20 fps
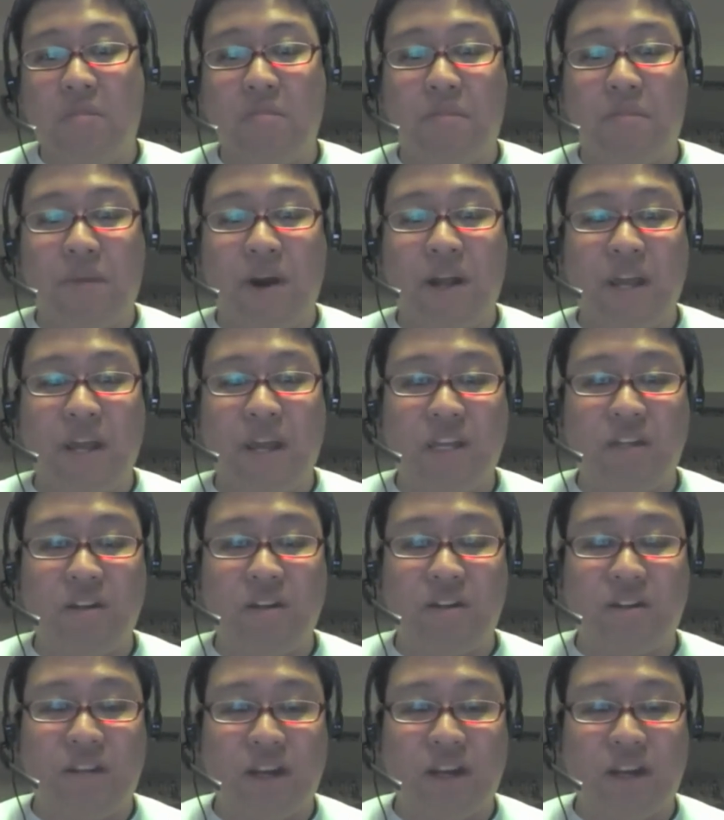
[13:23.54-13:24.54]
But it
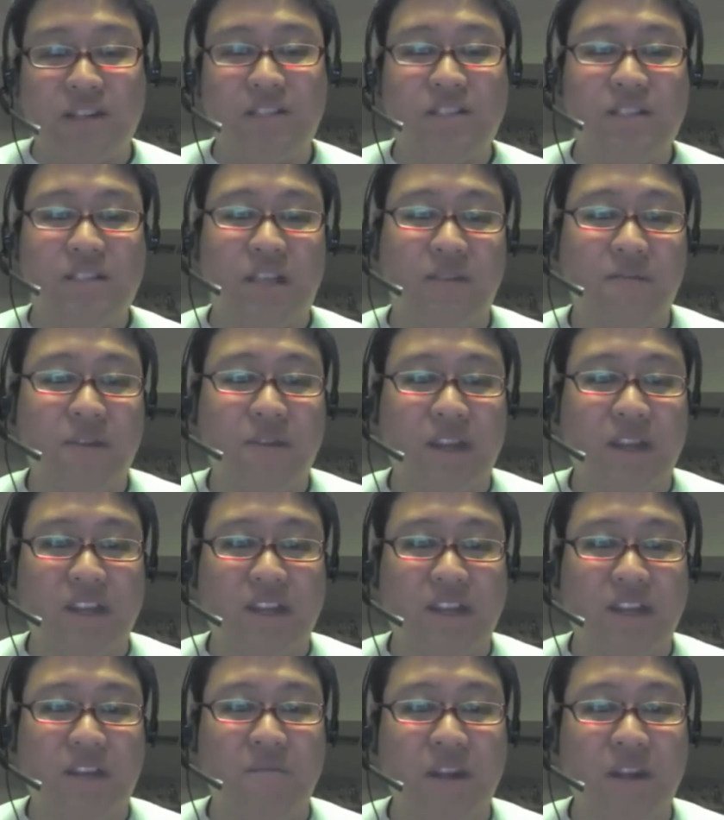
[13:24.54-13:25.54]
does seem like the
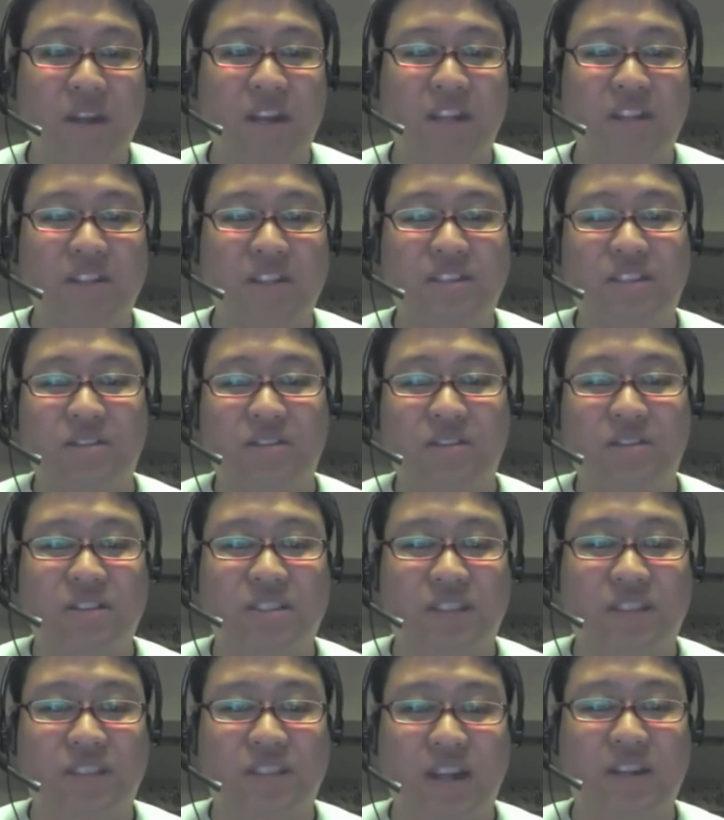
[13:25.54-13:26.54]
committee this year
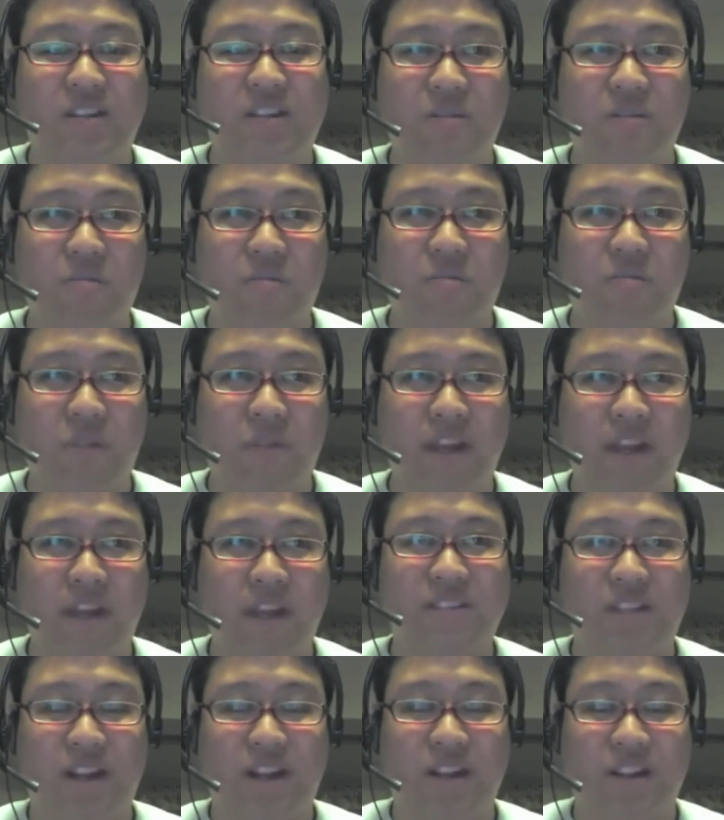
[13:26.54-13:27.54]
decided to
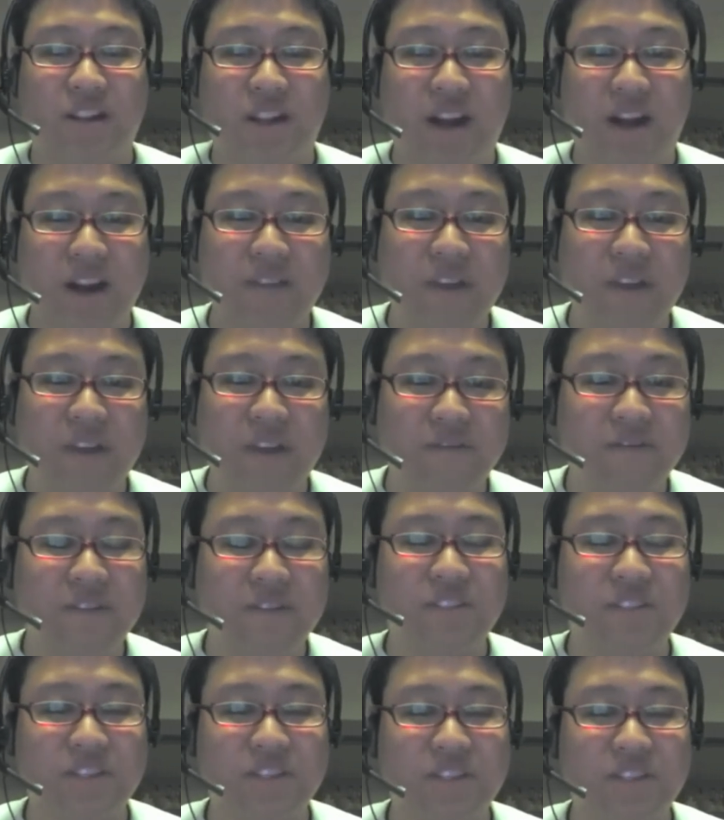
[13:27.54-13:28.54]
place a lot of
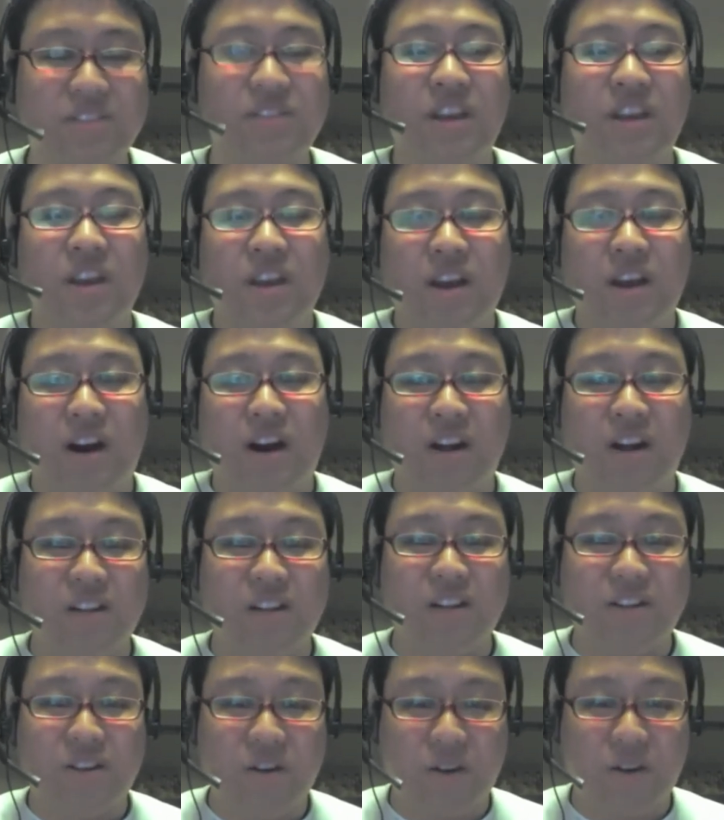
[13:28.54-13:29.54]
emphasis on
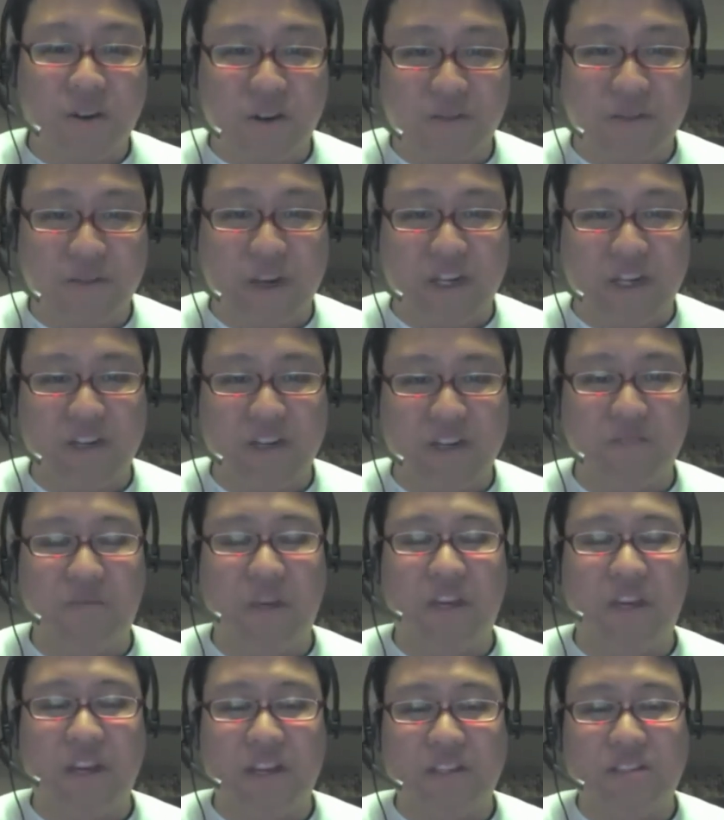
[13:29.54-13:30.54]
the Tohoku region
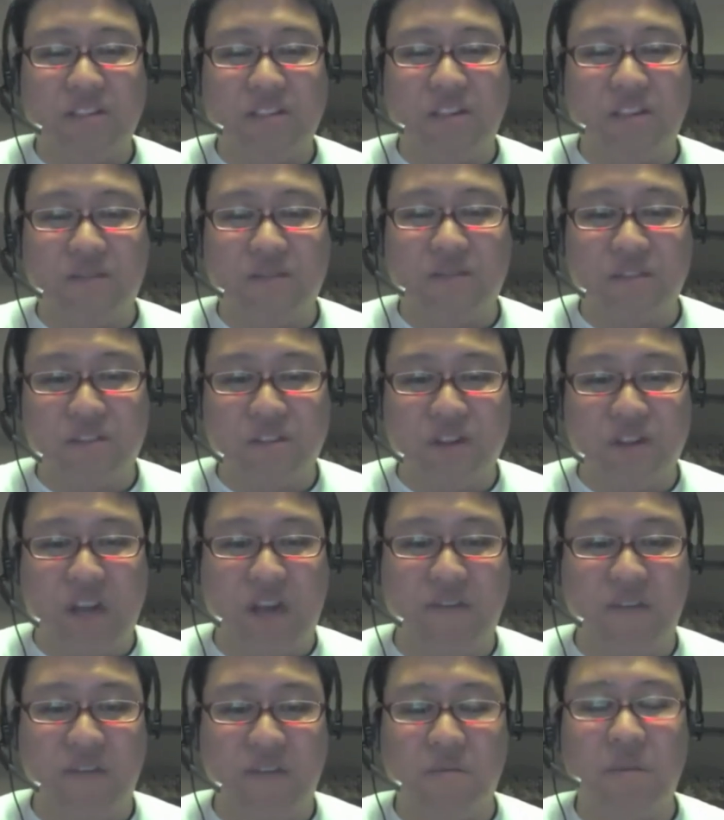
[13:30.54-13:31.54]
because of the
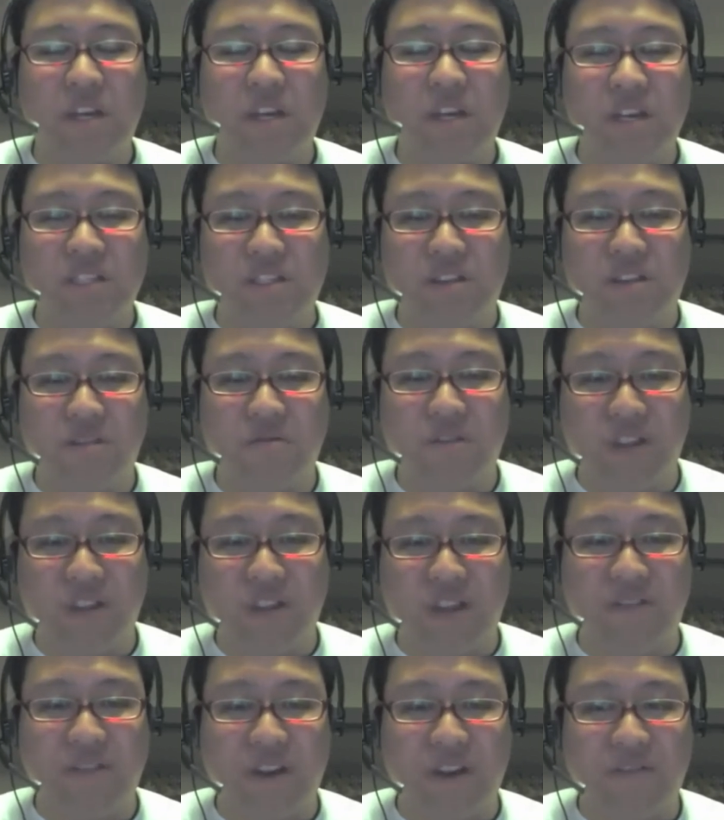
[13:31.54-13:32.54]
tsunami, because of the
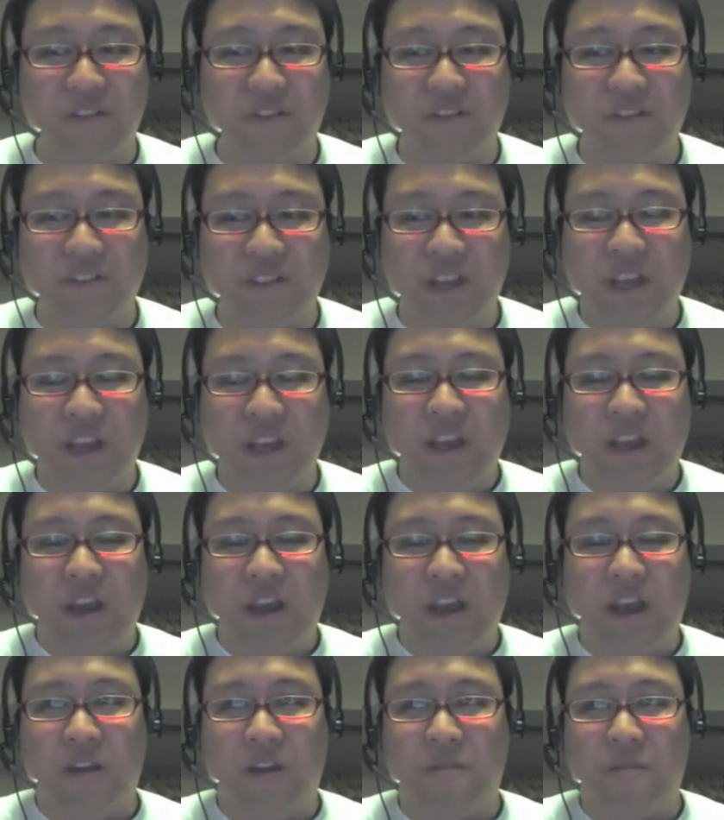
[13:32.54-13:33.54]
relief efforts.
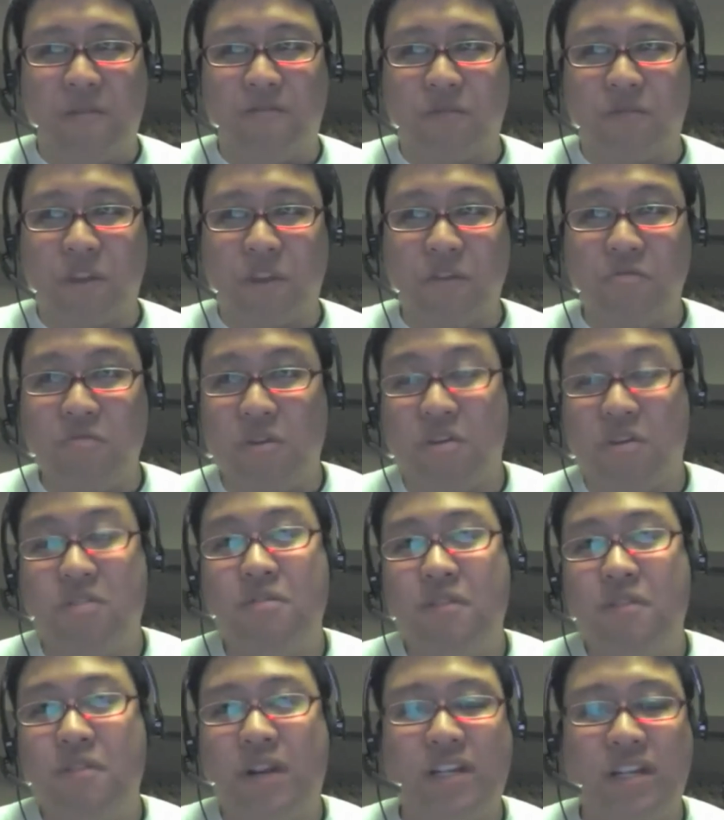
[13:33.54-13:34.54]

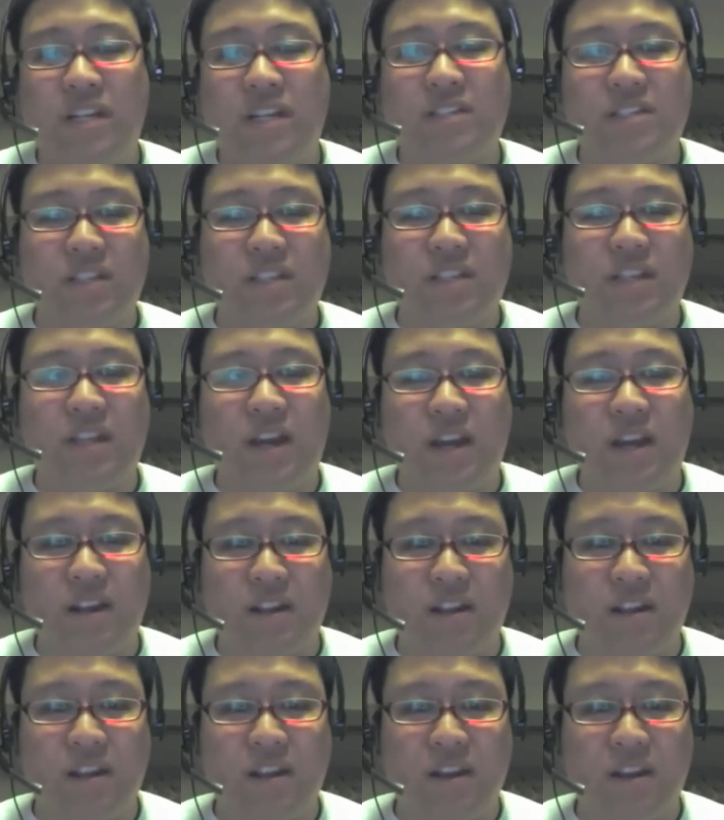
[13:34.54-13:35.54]
You already did see that
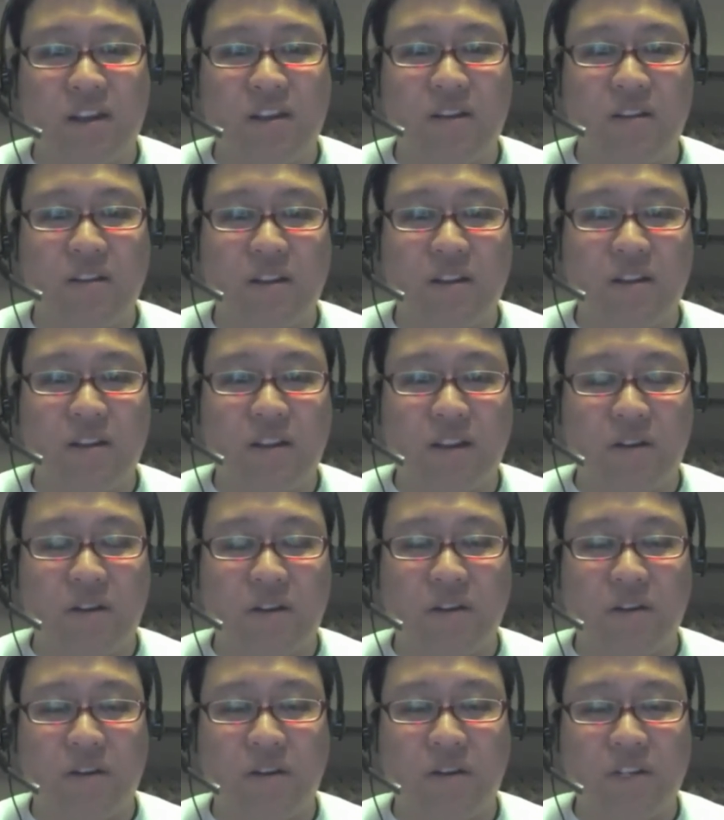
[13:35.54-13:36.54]
in the, you know,
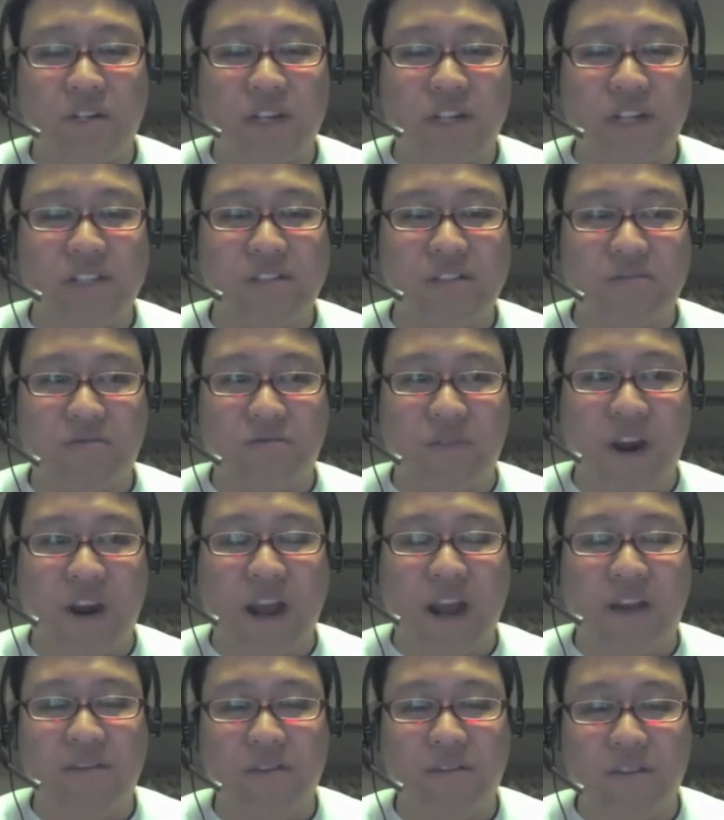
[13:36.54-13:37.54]
the Koshiens right
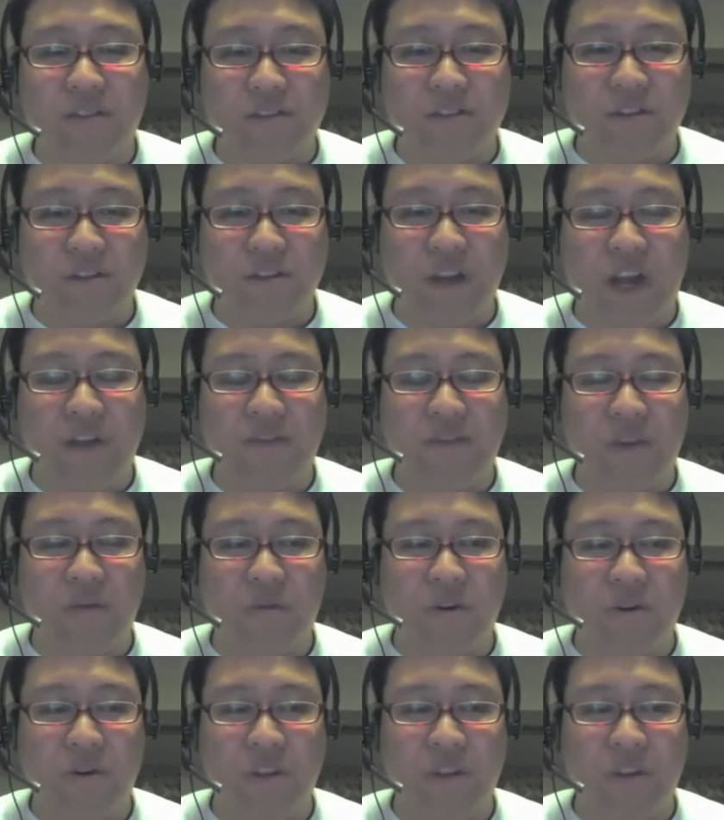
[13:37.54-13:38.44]
after the tsunami, where